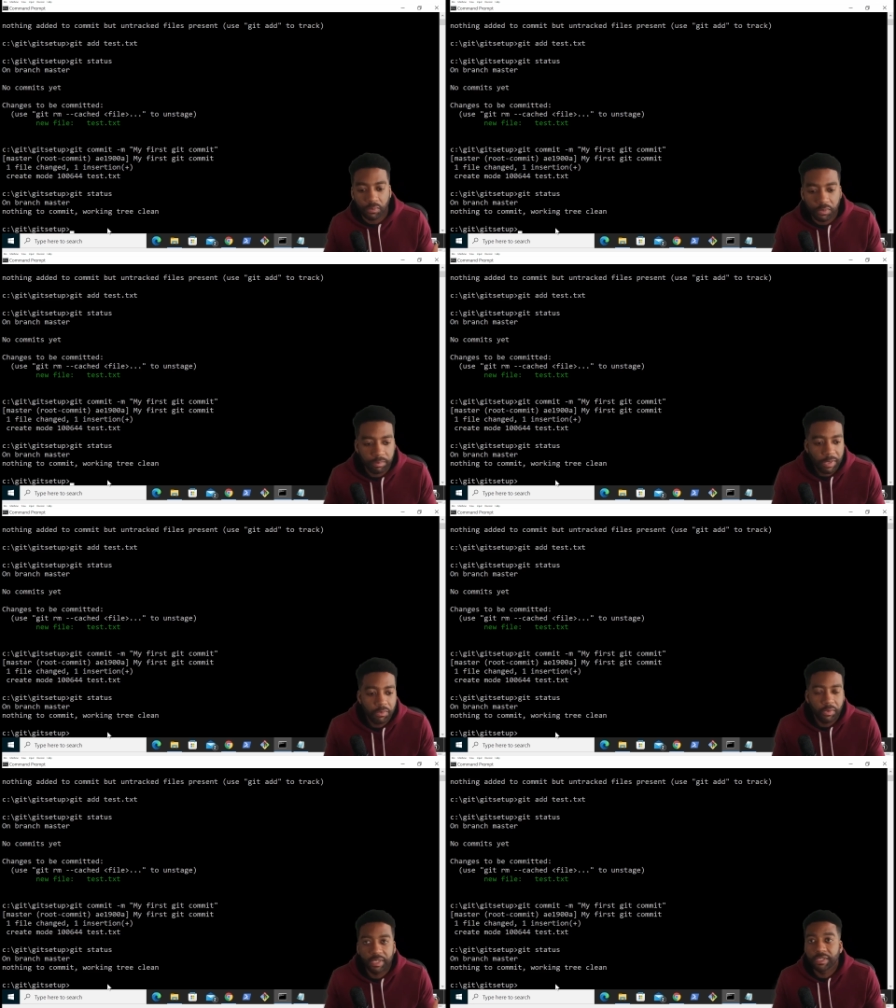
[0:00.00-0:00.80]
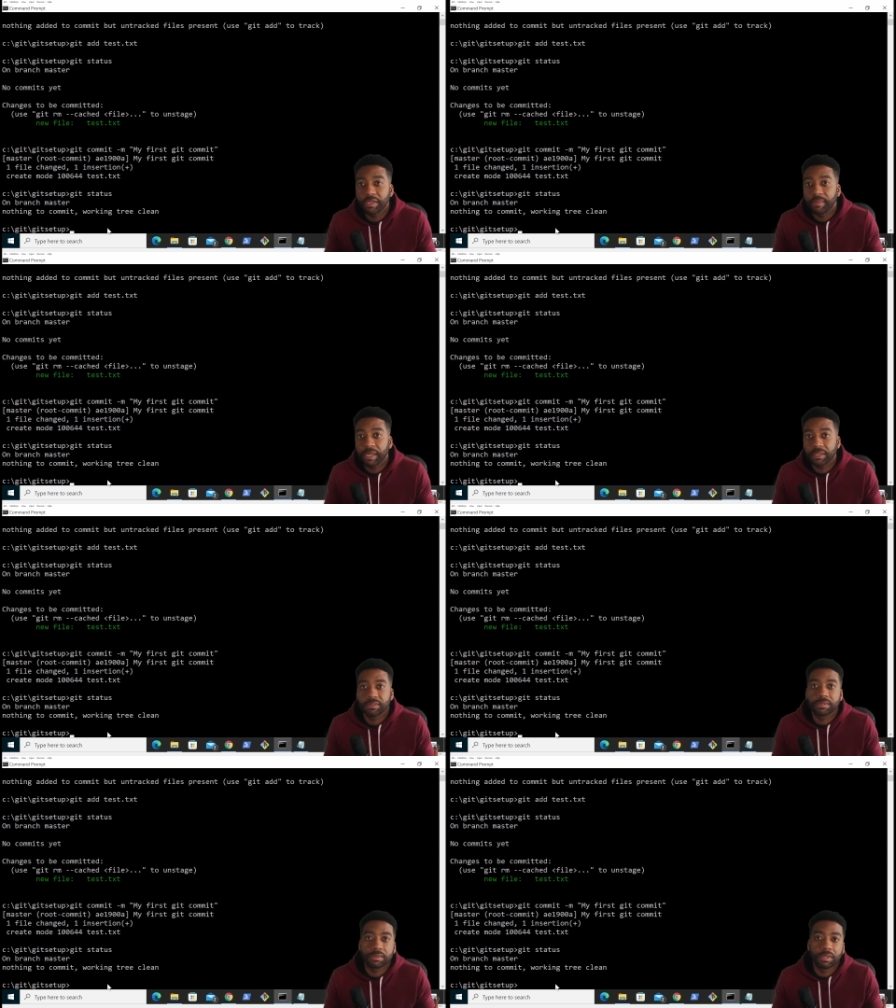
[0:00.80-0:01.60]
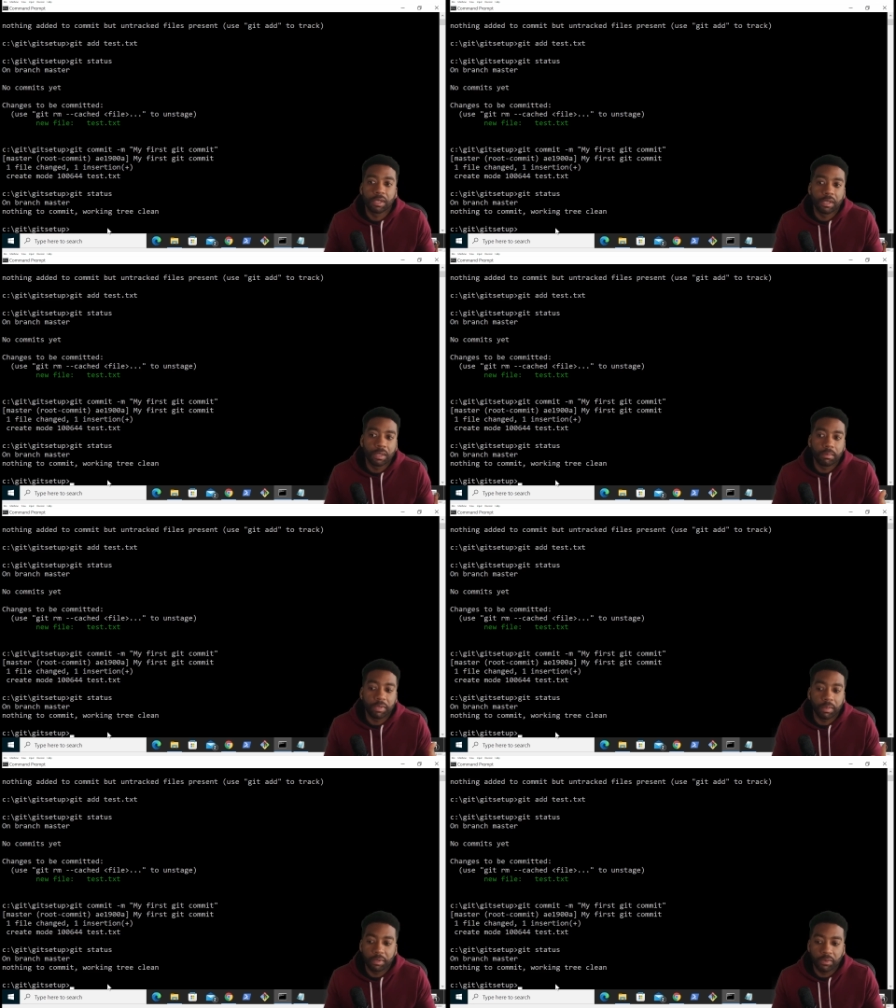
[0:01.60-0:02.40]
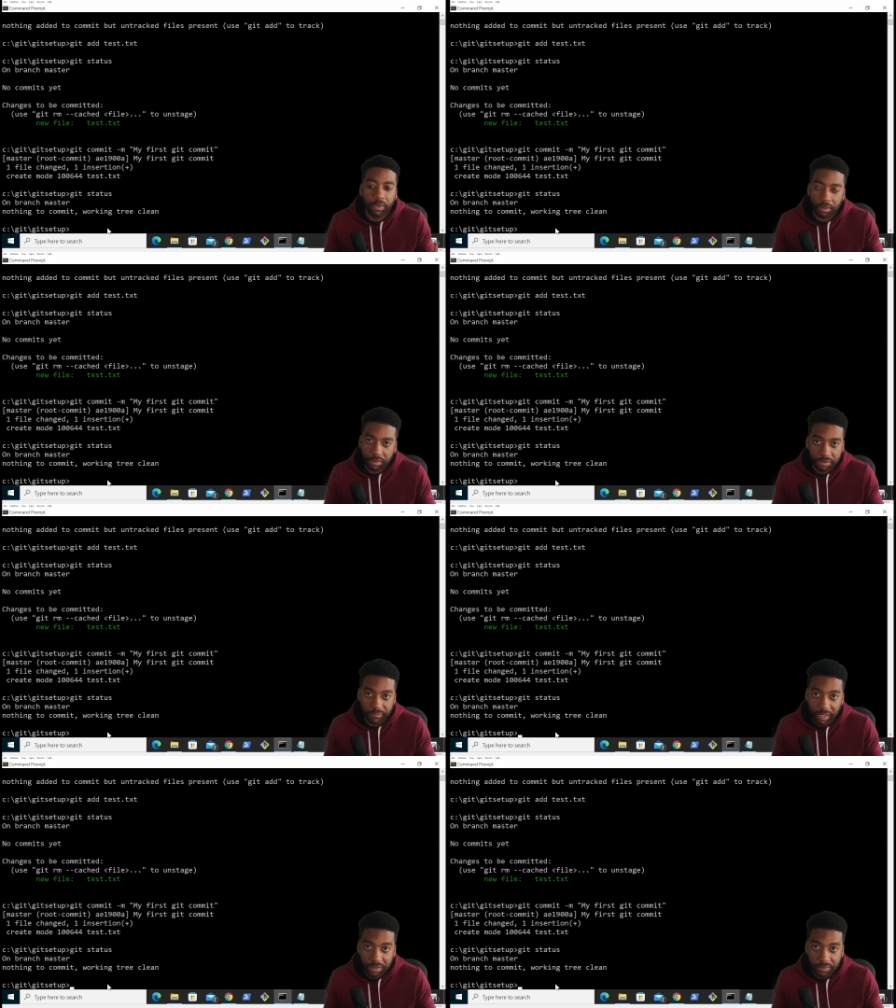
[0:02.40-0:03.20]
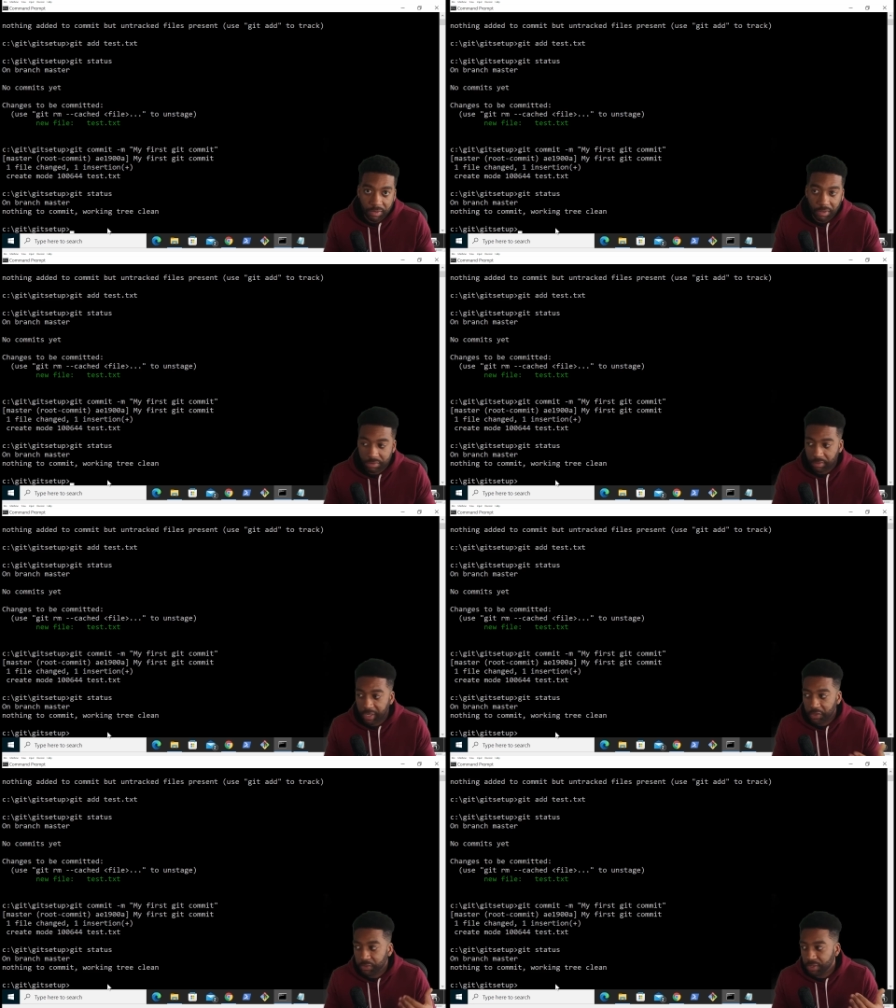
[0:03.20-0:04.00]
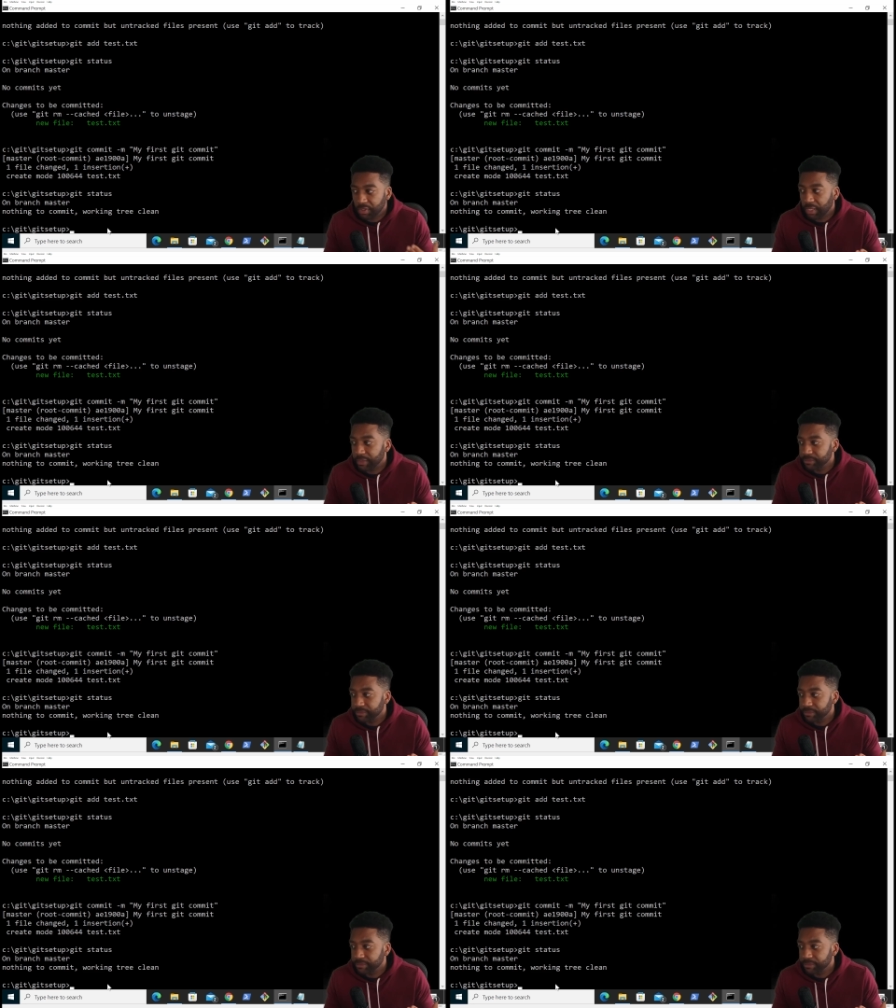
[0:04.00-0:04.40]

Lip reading: maybe want a teammate to be able to work on this file as well. So how do we do that?